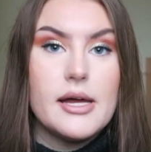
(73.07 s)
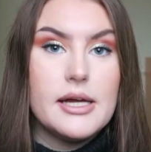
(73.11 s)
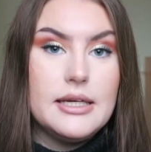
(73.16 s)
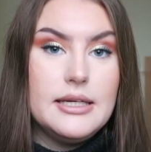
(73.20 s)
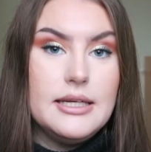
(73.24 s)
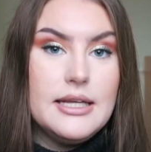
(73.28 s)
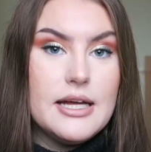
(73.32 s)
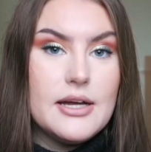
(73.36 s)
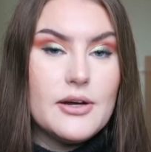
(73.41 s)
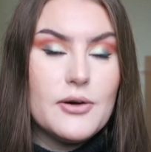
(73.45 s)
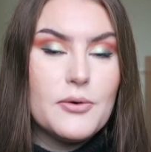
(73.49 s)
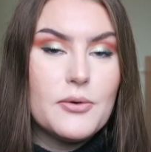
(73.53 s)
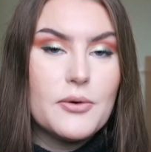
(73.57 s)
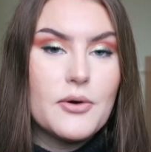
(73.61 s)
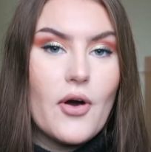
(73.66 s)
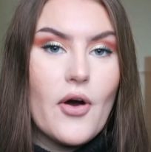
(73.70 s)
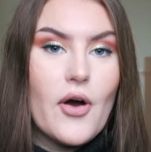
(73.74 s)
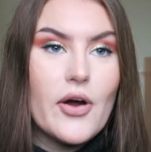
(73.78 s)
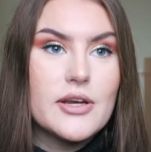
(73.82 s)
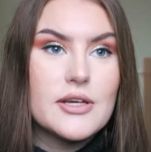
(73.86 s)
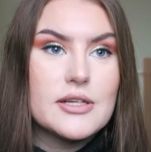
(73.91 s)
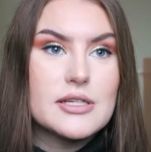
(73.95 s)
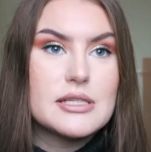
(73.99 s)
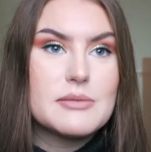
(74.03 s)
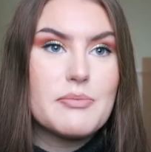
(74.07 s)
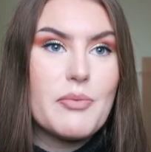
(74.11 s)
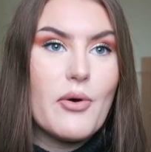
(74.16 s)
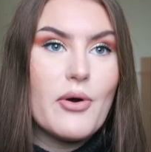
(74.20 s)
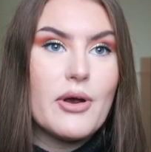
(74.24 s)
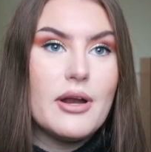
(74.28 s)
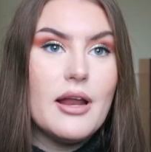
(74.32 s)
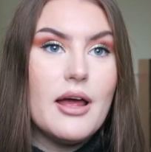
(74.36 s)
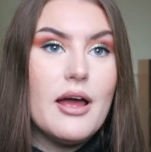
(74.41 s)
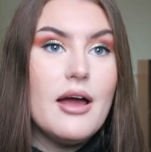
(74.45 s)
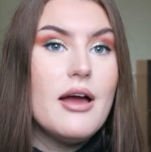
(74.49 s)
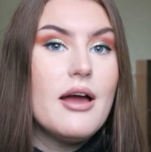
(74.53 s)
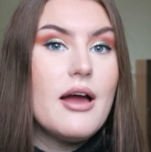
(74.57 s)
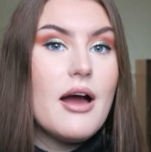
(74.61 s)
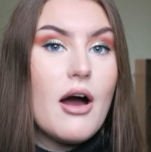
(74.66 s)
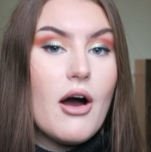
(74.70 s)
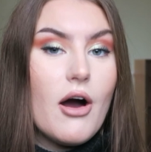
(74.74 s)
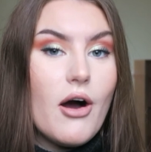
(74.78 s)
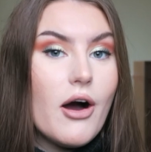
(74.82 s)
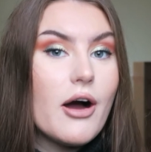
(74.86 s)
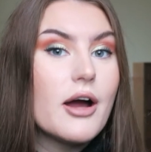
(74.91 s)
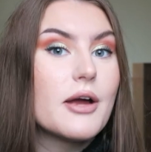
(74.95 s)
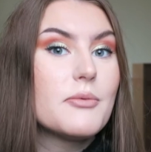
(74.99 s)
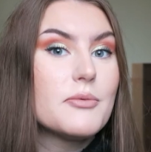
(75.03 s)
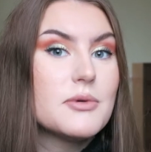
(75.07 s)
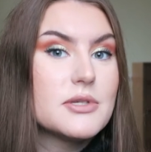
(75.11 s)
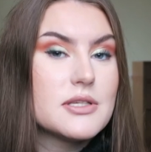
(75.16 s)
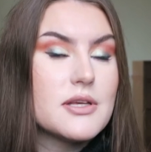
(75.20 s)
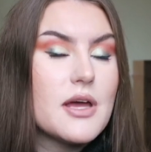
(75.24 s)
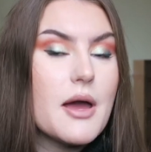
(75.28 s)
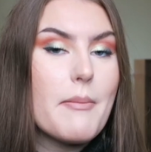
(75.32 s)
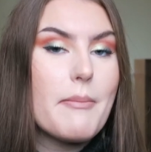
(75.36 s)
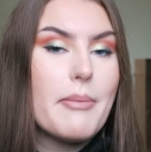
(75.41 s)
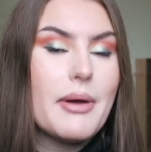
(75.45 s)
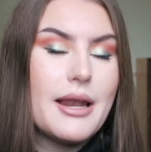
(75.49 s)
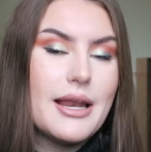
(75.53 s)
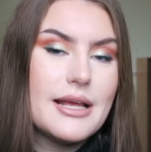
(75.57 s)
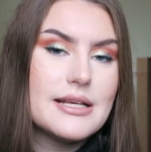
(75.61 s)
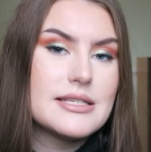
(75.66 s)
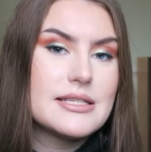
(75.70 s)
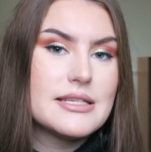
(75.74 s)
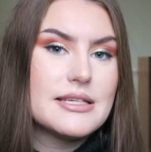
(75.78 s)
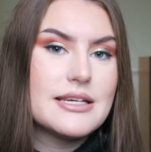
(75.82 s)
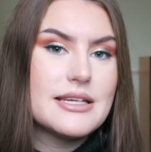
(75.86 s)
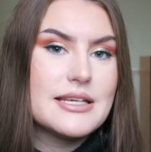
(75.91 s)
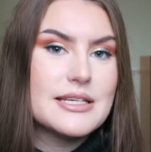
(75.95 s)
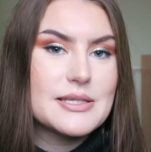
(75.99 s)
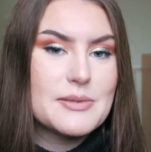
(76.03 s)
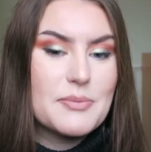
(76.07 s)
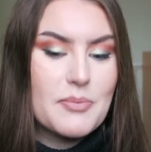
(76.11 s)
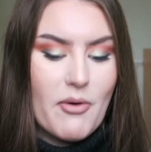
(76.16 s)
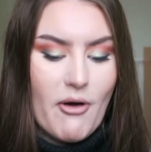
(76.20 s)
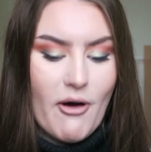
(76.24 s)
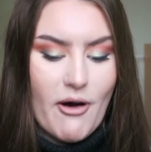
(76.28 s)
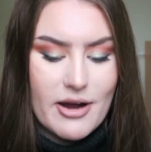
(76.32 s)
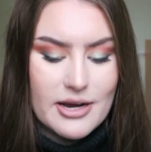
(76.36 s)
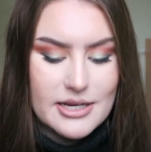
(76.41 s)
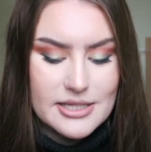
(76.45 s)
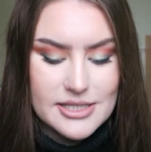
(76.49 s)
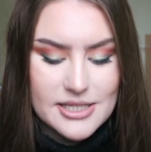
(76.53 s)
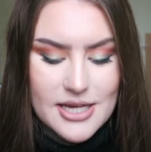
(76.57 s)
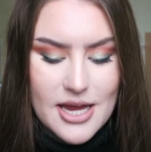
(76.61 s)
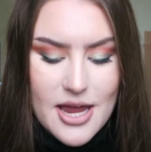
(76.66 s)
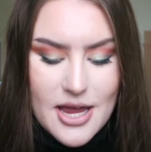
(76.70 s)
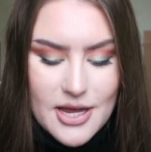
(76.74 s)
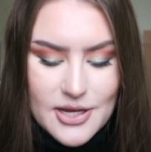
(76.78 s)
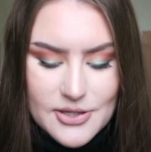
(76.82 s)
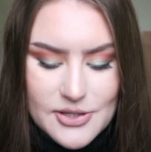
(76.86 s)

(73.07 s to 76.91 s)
little kind of spoiler, I was pleasantly surprised.